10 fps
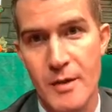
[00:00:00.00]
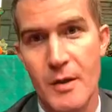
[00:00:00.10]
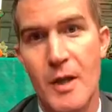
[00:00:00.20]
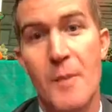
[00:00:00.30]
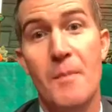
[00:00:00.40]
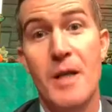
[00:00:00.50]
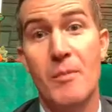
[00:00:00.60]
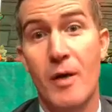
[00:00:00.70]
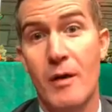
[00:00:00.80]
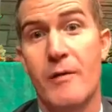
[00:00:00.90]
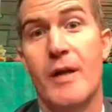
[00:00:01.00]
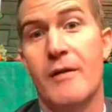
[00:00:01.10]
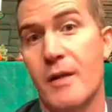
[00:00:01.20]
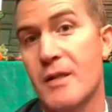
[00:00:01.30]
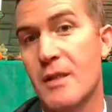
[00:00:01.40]
So come be a part of
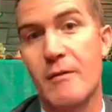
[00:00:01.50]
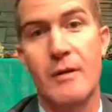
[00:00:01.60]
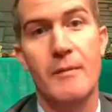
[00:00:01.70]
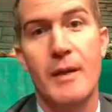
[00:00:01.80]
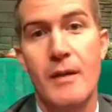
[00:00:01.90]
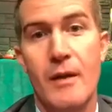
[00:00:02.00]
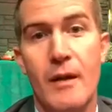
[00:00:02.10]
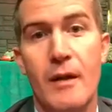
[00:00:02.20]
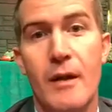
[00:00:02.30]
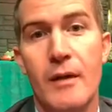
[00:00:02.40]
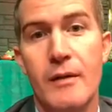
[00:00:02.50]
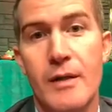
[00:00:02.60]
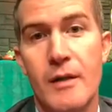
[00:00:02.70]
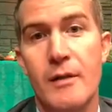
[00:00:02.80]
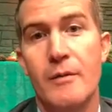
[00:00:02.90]
that Thanksgiving
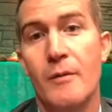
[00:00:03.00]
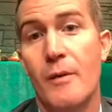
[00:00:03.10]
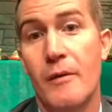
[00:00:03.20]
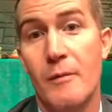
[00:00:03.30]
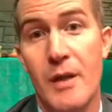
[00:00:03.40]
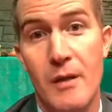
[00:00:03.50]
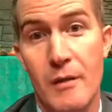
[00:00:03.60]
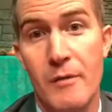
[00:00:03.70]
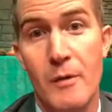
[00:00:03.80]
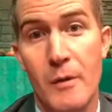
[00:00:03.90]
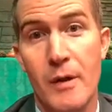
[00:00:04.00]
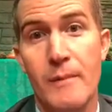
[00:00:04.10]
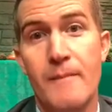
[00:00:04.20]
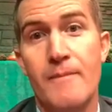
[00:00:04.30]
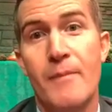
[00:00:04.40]
dinner with me, if you
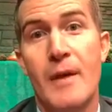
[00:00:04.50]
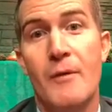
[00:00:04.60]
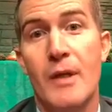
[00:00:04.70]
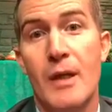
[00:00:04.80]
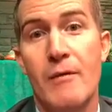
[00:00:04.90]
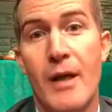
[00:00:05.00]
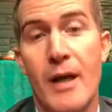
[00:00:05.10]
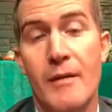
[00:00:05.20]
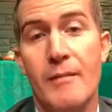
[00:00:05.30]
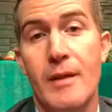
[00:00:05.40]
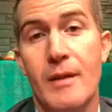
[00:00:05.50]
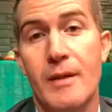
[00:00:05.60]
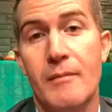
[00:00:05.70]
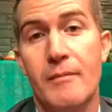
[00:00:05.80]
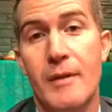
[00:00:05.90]
would. Would love that.
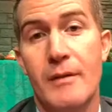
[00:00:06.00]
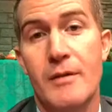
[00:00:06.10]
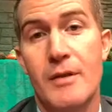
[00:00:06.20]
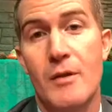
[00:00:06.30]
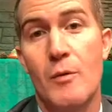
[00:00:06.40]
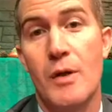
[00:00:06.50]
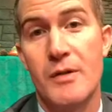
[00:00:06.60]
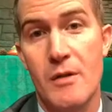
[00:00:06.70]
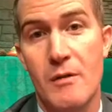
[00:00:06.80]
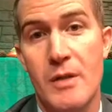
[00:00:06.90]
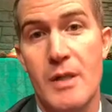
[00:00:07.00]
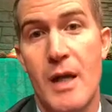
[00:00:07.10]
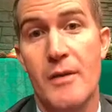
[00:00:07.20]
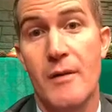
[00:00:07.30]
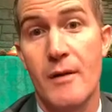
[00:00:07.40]
So one service,
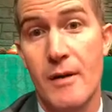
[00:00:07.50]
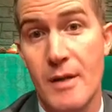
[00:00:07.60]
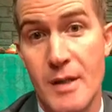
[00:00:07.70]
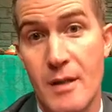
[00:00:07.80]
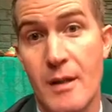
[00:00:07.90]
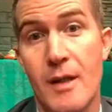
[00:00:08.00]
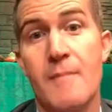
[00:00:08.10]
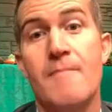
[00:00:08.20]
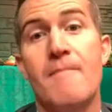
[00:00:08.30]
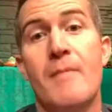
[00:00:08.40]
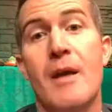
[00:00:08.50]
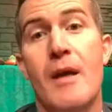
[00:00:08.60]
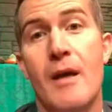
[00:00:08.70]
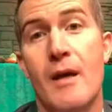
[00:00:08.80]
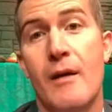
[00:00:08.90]
9:30 this Sunday,
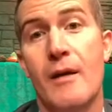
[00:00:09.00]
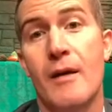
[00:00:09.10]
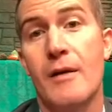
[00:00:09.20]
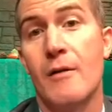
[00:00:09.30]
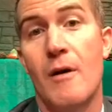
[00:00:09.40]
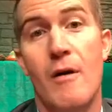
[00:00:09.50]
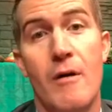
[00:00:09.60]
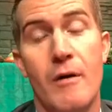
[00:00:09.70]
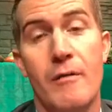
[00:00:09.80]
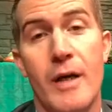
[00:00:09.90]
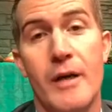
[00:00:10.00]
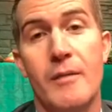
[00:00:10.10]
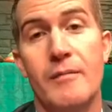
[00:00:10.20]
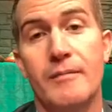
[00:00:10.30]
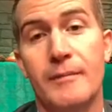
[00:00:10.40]
and you're all
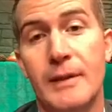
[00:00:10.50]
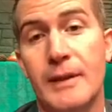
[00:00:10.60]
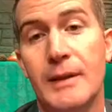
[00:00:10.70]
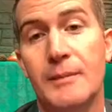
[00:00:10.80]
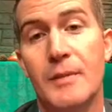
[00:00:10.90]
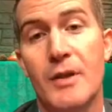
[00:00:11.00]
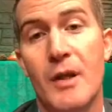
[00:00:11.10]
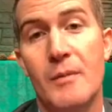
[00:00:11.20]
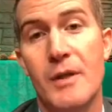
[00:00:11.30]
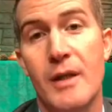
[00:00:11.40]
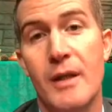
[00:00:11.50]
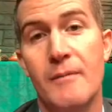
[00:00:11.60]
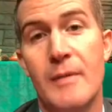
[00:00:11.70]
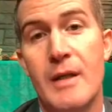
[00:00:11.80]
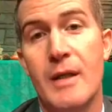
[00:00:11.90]
invited to come to that.
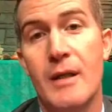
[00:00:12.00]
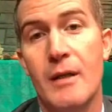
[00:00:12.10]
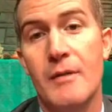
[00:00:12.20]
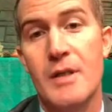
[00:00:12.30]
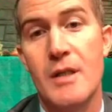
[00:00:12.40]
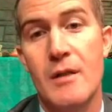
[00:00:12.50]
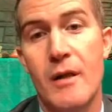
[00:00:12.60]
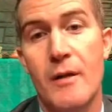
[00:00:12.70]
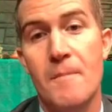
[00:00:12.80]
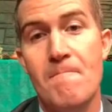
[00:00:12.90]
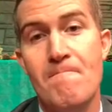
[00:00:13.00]
Love to see you there.